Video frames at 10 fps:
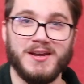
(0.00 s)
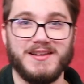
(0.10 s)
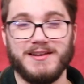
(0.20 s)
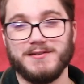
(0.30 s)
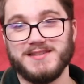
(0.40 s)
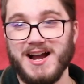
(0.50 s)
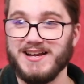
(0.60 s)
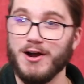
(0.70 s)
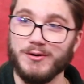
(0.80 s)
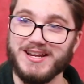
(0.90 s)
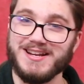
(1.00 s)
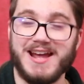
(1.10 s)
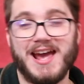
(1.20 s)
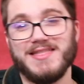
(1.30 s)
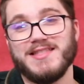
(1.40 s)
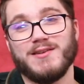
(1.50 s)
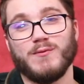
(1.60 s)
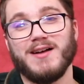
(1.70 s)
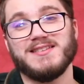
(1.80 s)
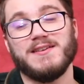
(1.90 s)
There's Ionian and then the
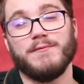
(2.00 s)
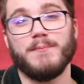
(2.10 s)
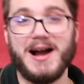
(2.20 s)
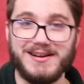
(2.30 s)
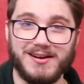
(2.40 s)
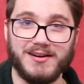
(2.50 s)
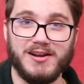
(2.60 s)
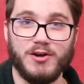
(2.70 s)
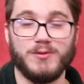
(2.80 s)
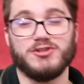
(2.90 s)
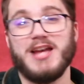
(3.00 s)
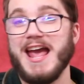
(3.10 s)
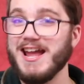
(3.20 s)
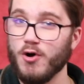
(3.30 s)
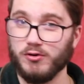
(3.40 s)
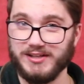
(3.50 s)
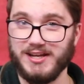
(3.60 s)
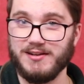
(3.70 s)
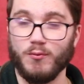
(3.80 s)
relative minor, which is Aeolian.